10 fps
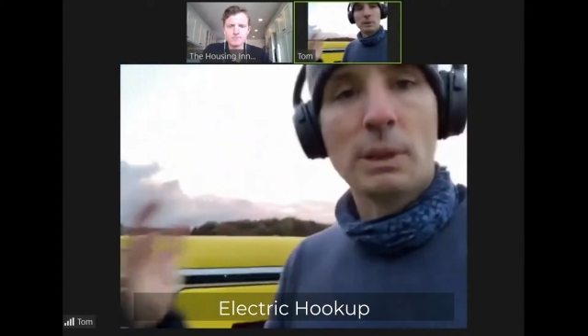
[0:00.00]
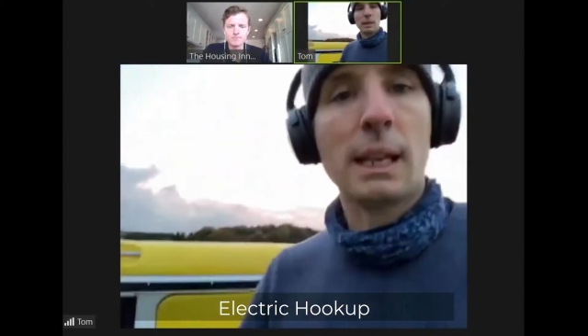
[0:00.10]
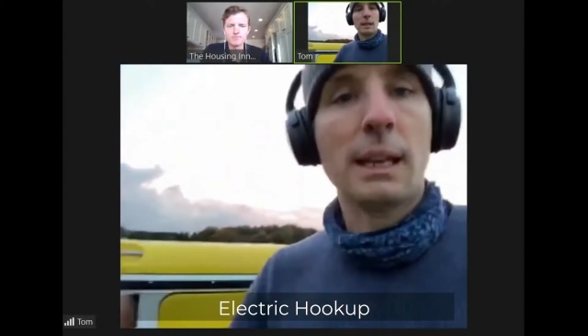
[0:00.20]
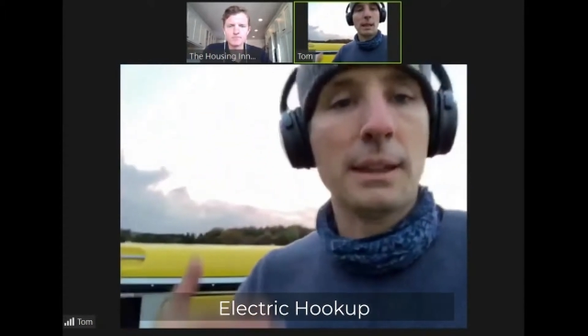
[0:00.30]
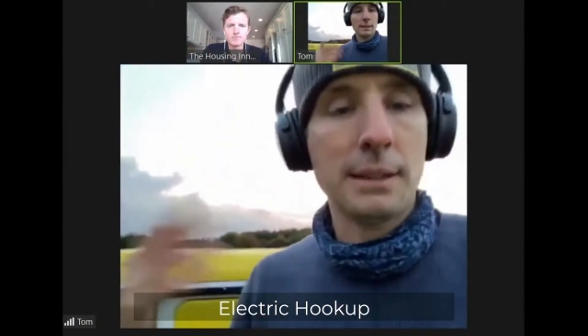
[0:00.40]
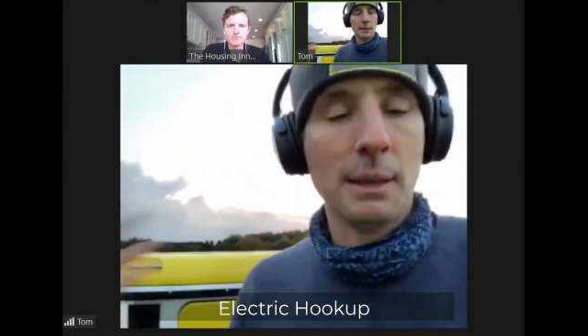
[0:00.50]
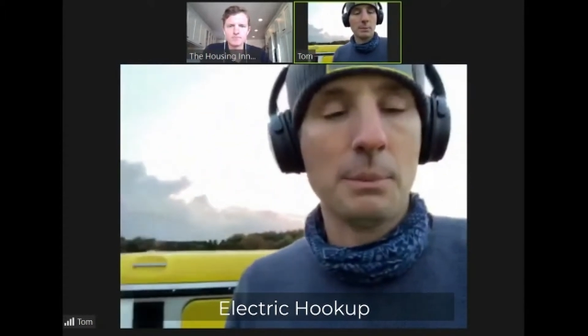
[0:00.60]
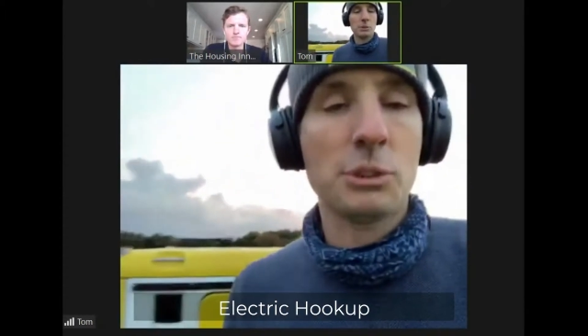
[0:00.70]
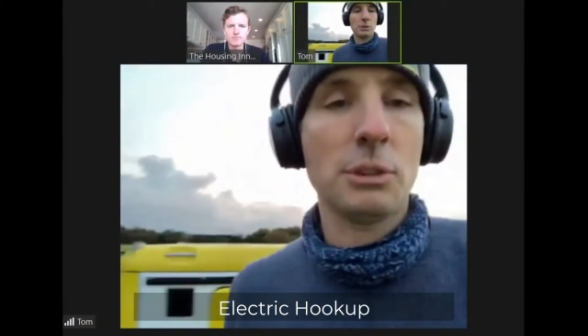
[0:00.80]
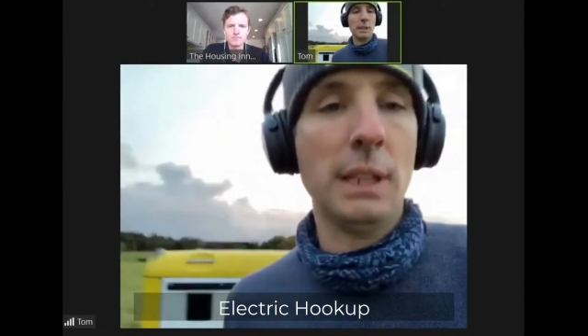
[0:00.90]
regulate the
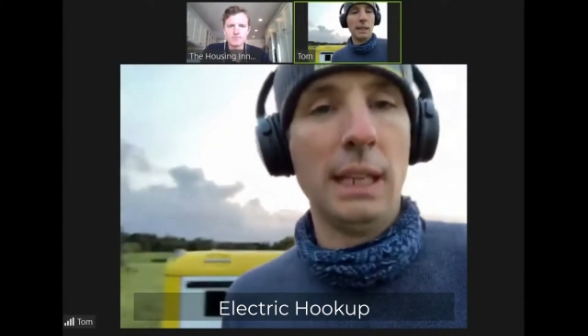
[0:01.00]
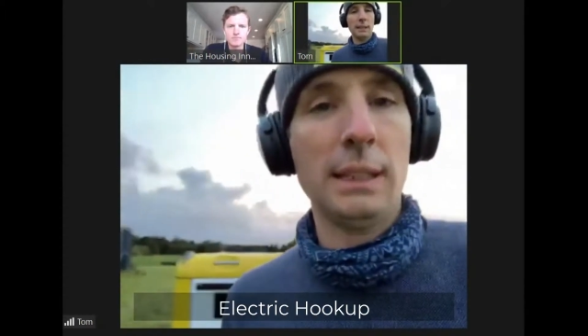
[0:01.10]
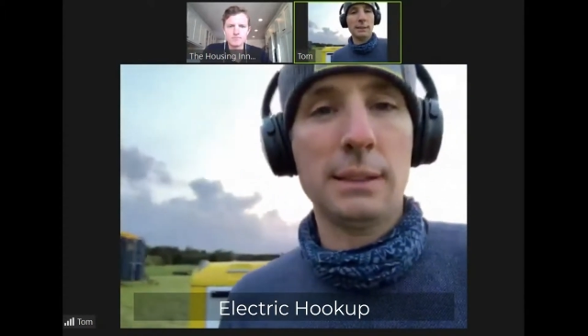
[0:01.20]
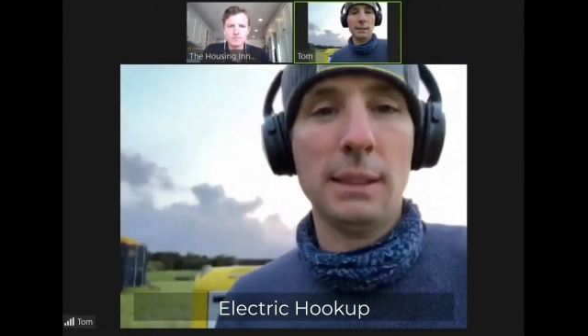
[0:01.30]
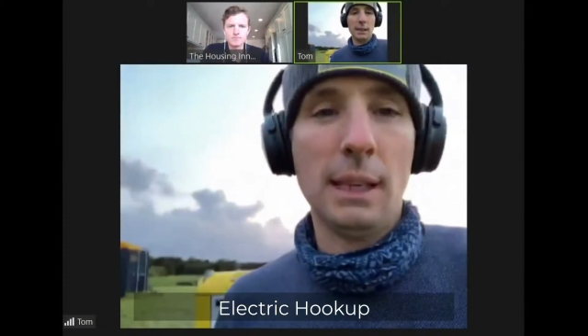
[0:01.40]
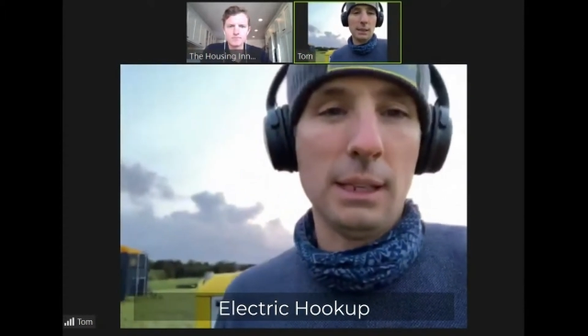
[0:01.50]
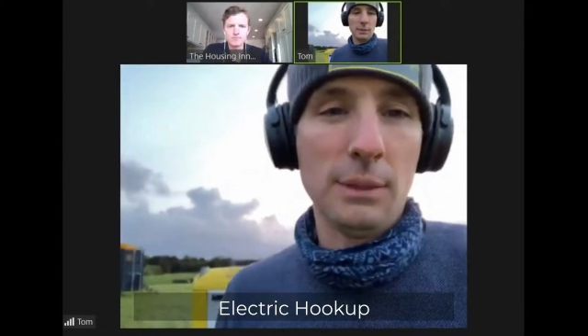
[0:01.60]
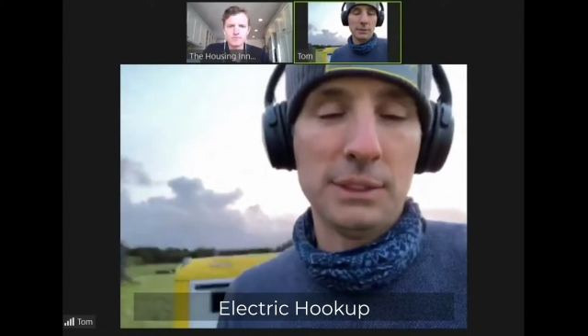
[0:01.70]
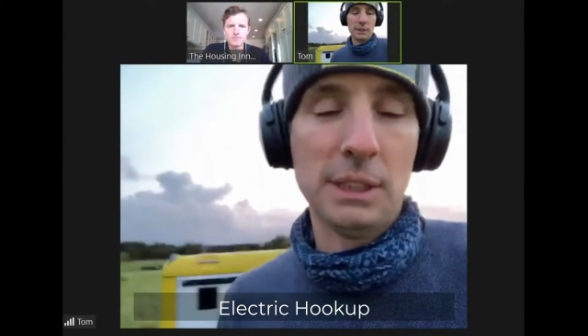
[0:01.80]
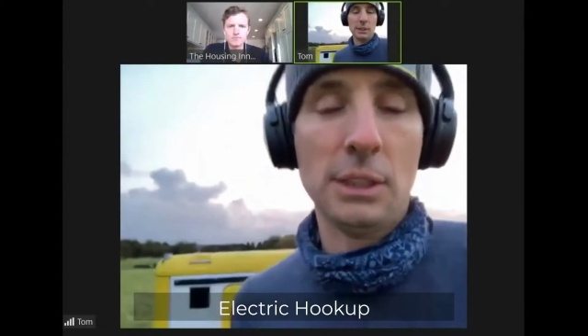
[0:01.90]
temperature in the heat and
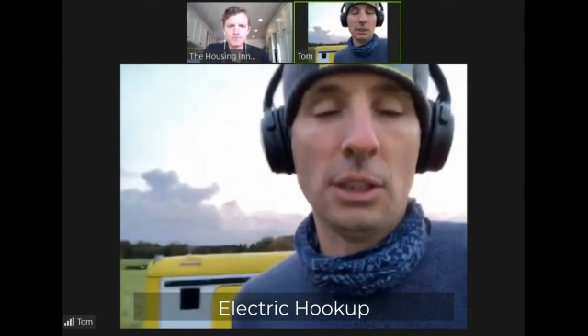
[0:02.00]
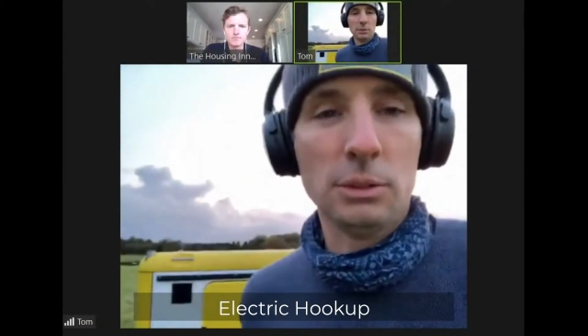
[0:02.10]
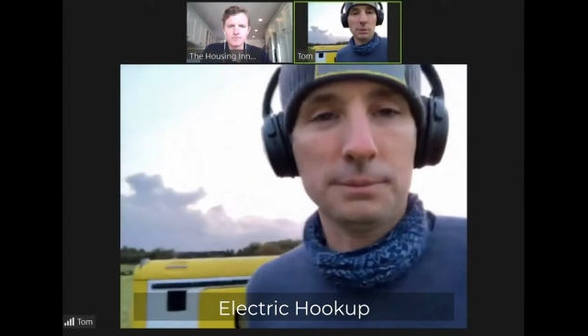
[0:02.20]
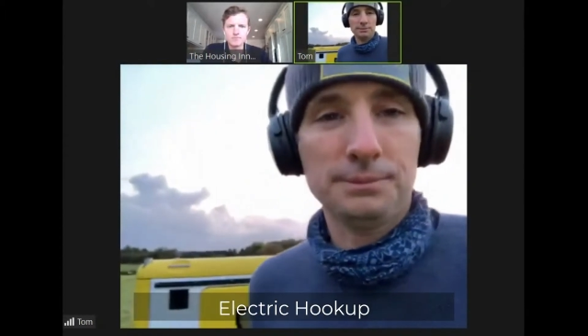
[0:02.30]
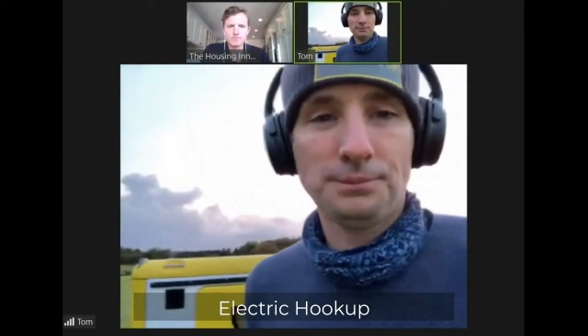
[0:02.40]
obviously in the cold.